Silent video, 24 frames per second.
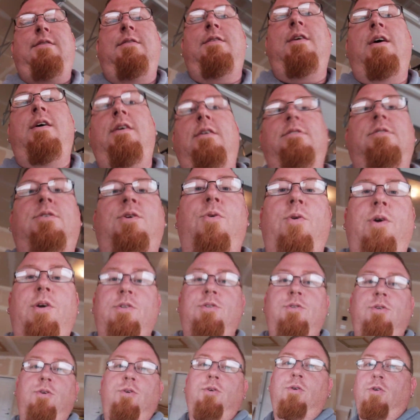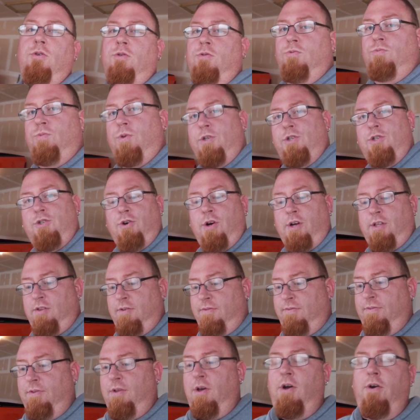that is going to restrict
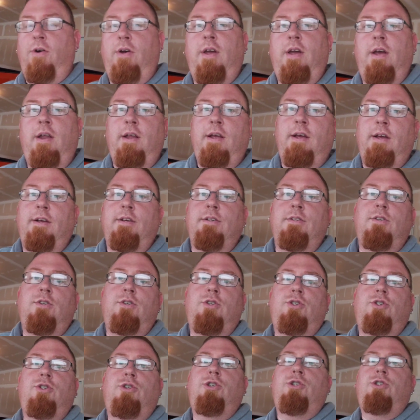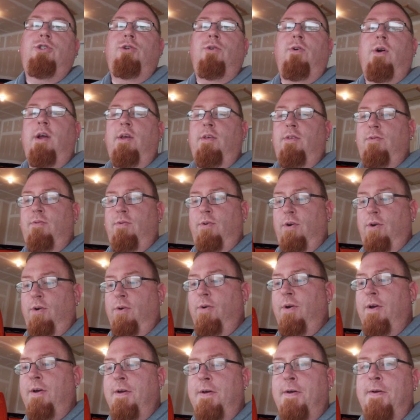the flow. It is straight
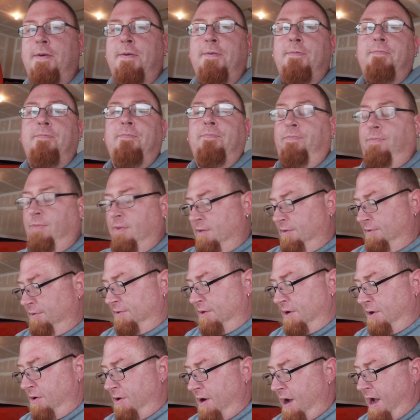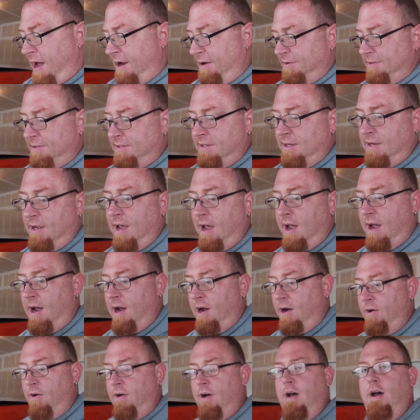through. So I don't see
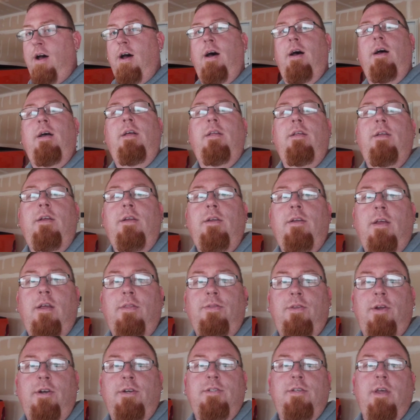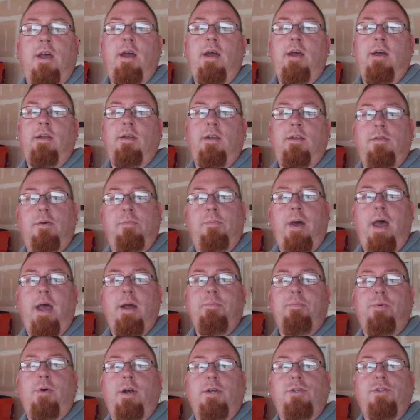how they're saying the
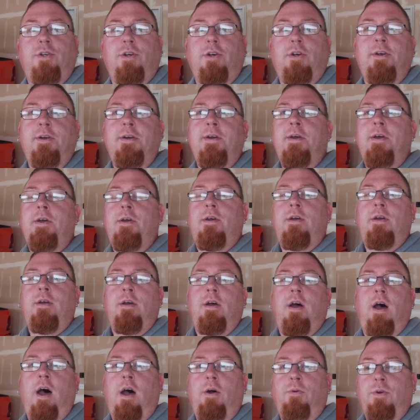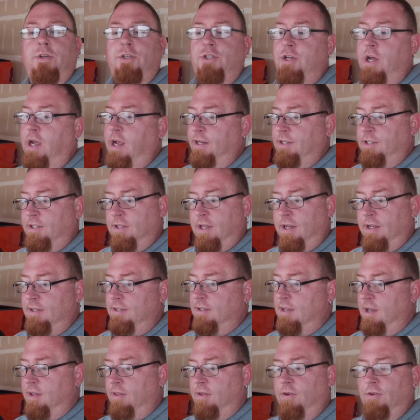back pressure would change, because like I
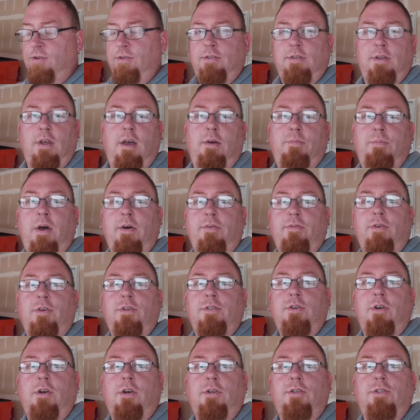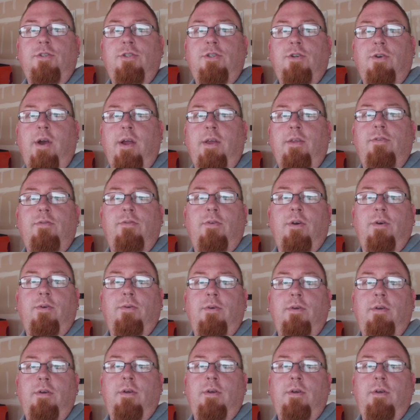said, those mufflers are straight through.